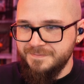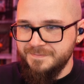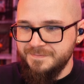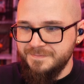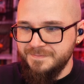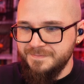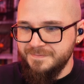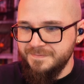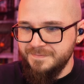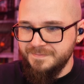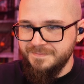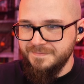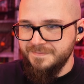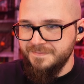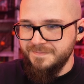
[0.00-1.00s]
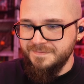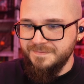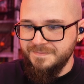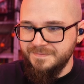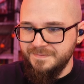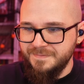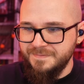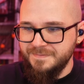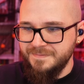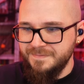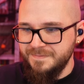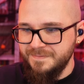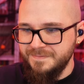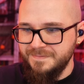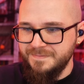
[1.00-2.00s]

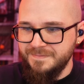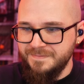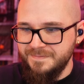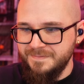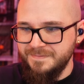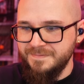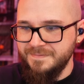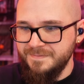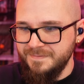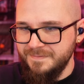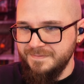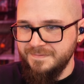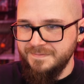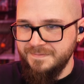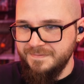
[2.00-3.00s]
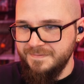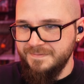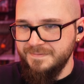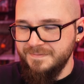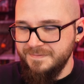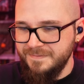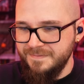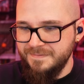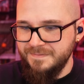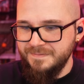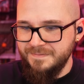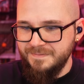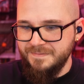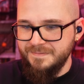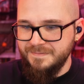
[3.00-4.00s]

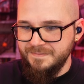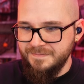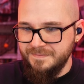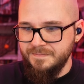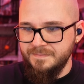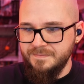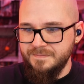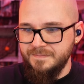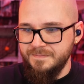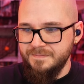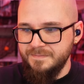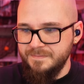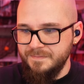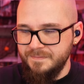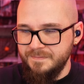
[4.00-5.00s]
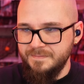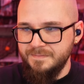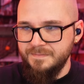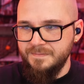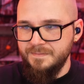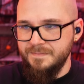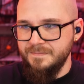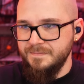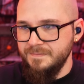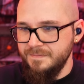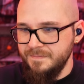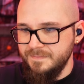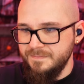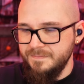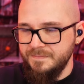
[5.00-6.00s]

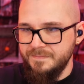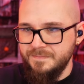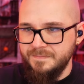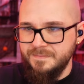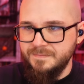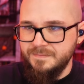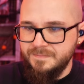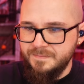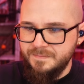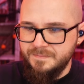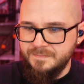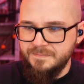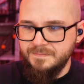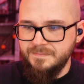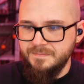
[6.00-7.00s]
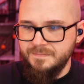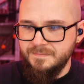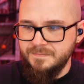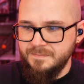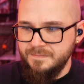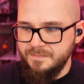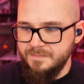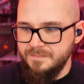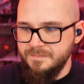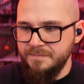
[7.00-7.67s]
Nobody speaks.